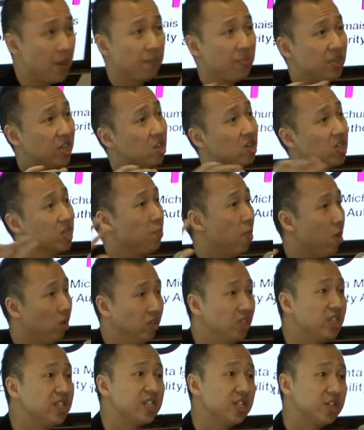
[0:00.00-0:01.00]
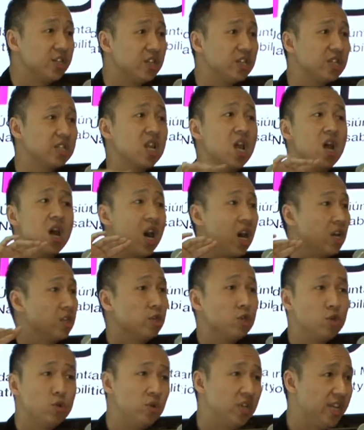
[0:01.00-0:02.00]
because politicians are
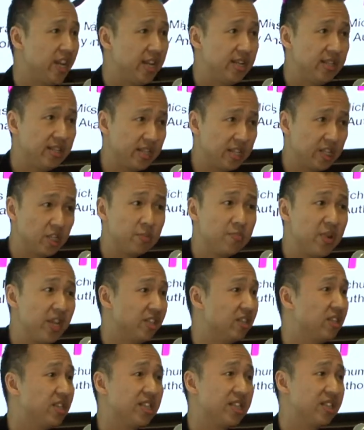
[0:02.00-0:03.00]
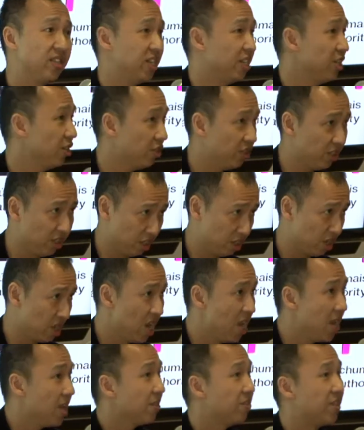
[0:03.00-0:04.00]
too lazy to make the distinction
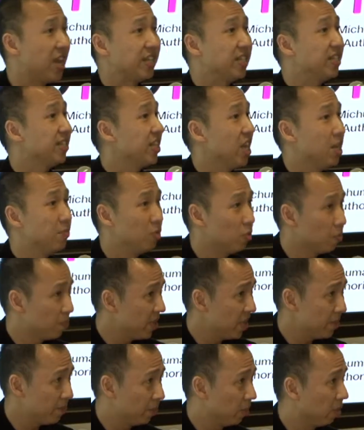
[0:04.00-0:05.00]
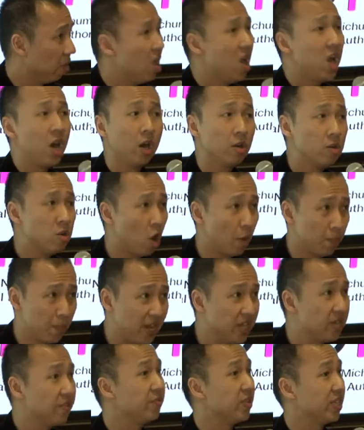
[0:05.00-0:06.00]
that disabled people are not
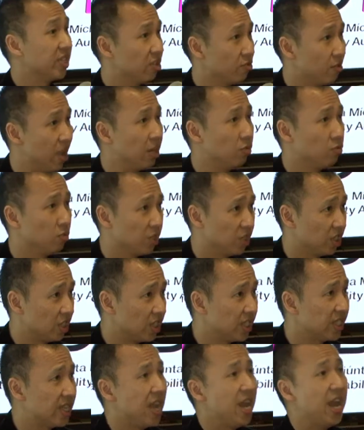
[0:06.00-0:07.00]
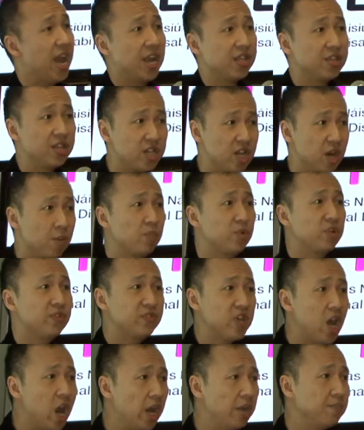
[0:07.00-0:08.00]
benefiting benefit scroungers. And the number of
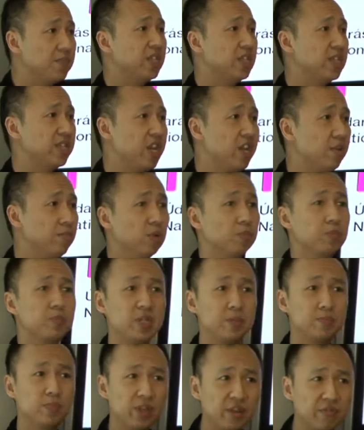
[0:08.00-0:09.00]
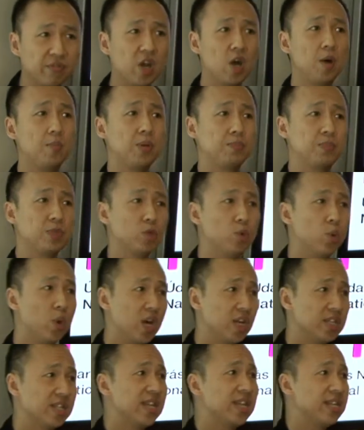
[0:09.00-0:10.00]
times disabled people have come up to
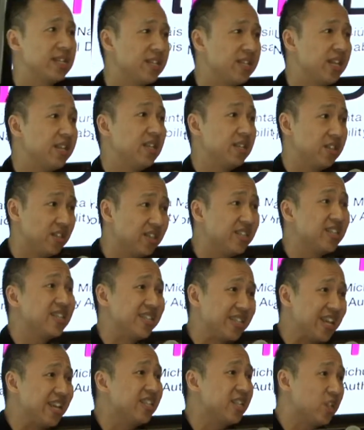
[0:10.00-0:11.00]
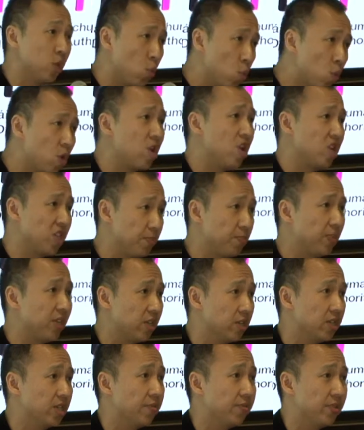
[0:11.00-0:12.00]
us and say that this is getting worse
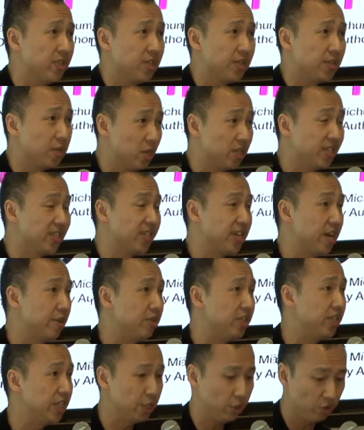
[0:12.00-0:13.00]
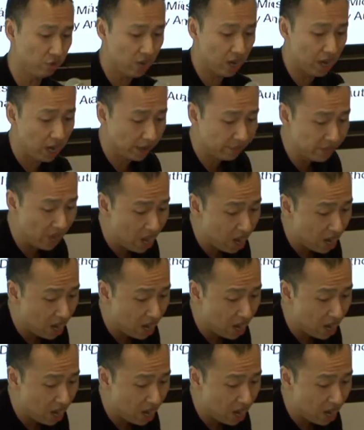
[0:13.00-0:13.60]
because of the austerity drive.